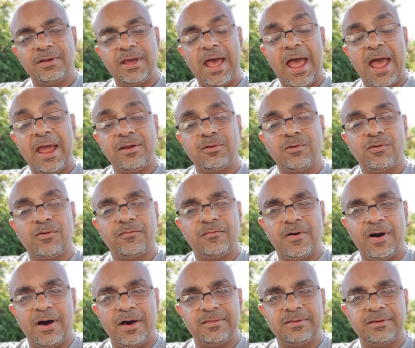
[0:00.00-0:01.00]
and of
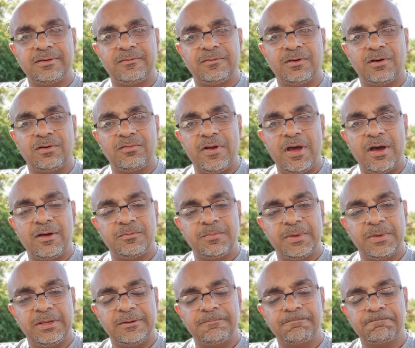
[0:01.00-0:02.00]
others around me?